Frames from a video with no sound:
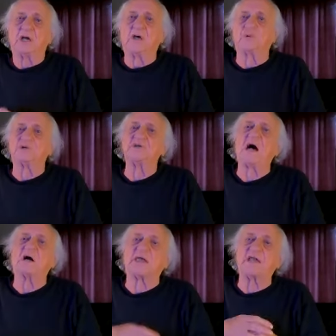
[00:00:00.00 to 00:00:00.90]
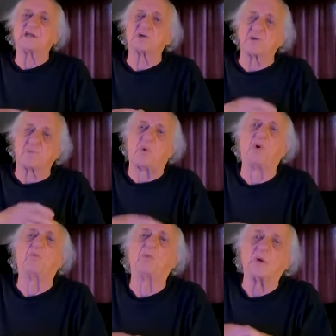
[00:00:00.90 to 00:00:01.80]
was now getting to the point
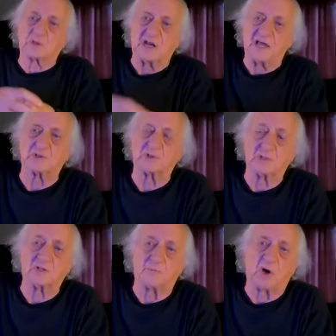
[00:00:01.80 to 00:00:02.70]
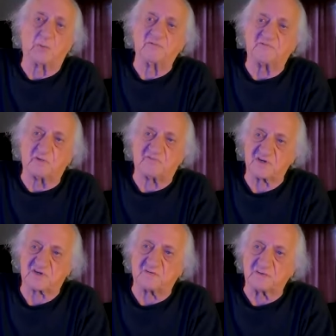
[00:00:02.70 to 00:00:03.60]
where we could enter the Melbourne Film
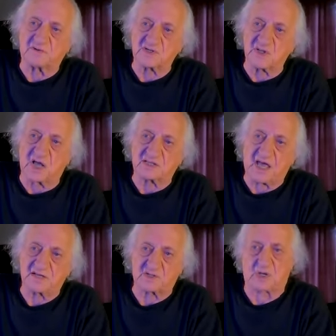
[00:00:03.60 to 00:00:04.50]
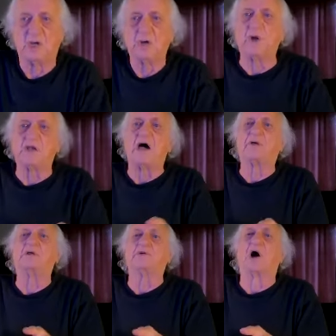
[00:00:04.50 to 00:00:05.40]
Festival and things like that. So mm. we're now into
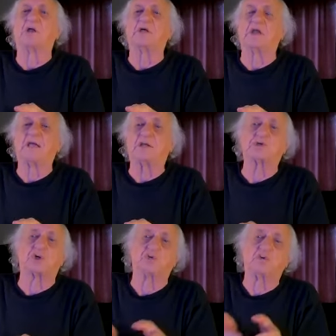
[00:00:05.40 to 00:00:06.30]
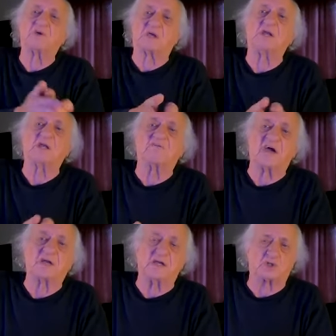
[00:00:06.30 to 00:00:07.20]
1982, the beginning of
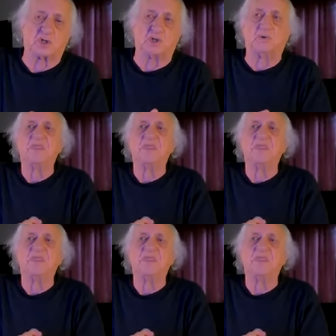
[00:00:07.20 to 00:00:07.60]
82.